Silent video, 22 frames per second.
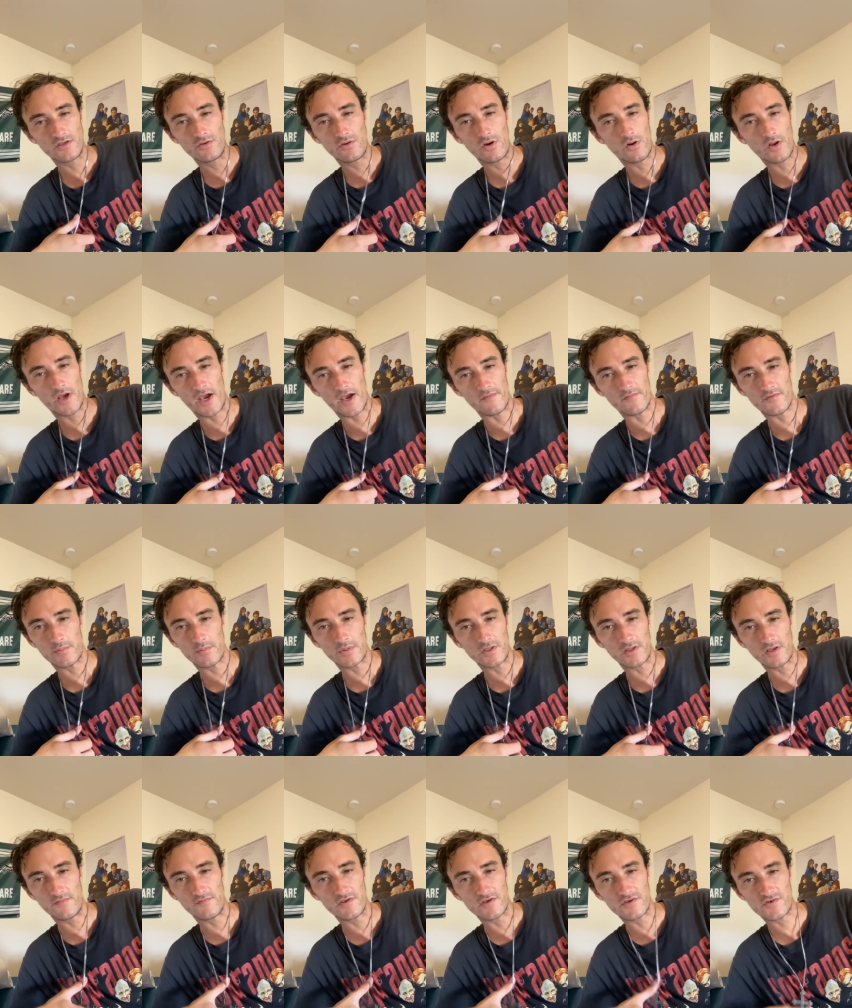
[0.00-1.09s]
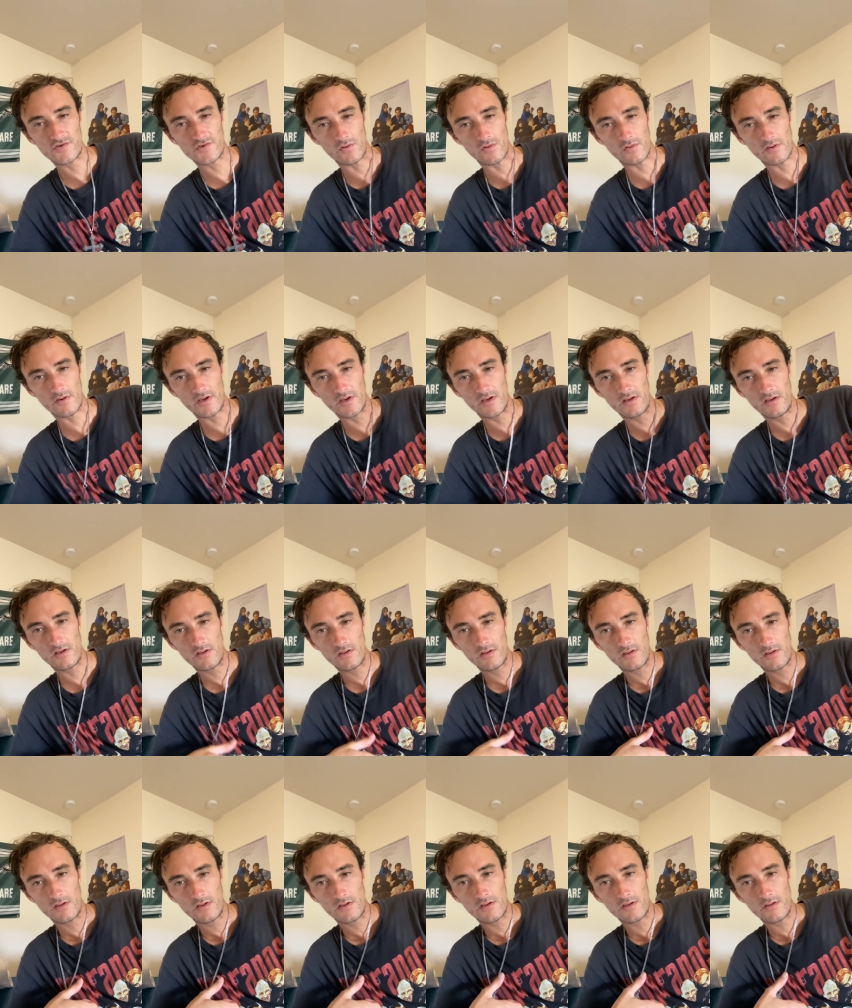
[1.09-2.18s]
You don't have to believe this story,
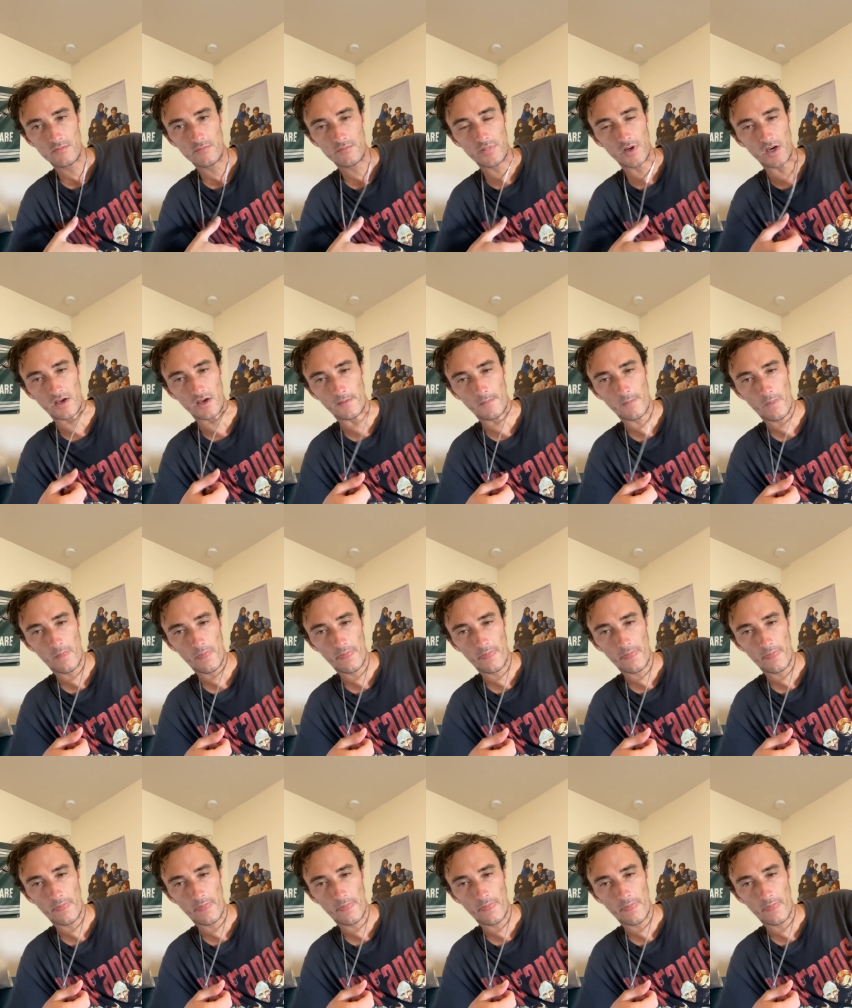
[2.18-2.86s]
but